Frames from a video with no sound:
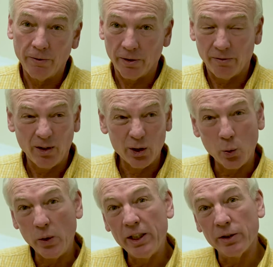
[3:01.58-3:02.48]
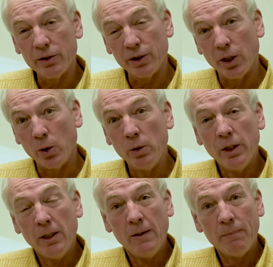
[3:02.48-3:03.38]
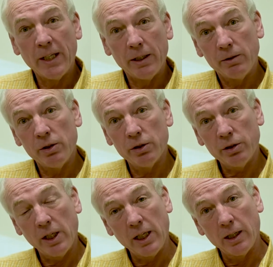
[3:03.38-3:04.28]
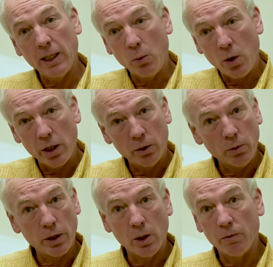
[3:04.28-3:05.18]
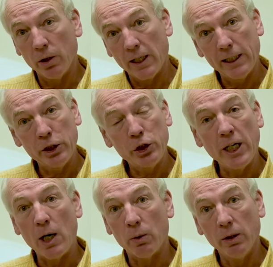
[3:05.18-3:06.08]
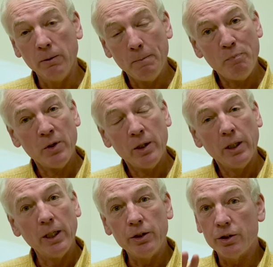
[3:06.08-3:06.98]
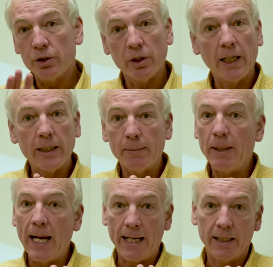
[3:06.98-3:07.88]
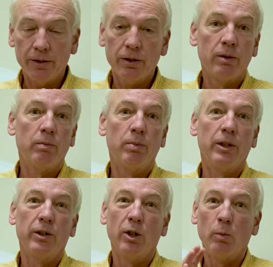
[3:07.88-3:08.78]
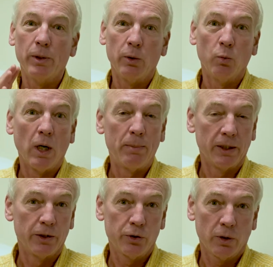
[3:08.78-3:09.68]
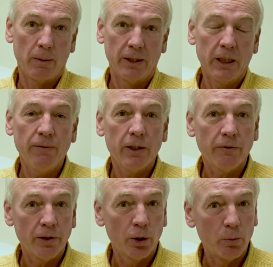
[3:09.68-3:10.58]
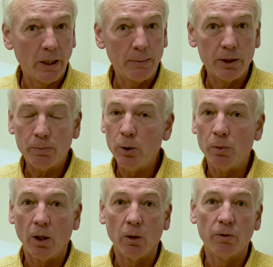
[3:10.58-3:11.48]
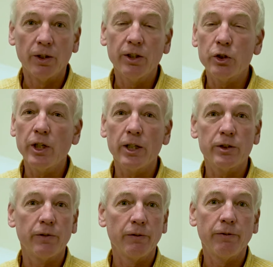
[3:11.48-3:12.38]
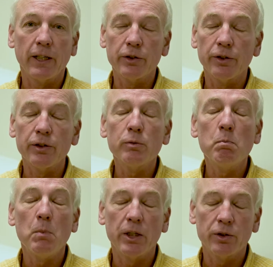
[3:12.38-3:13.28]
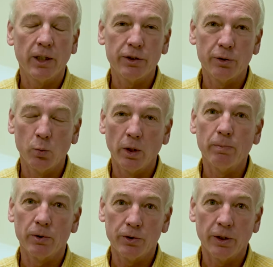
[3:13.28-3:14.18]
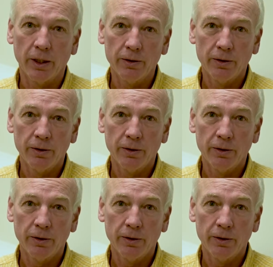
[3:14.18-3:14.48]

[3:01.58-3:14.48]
for the first week or so that you just kind of let water run over it like a shower, and you just lightly pat it. But you don't be rubbing and scrubbing. Even if little babies poop all over it, the chance of infection is much less than 1%.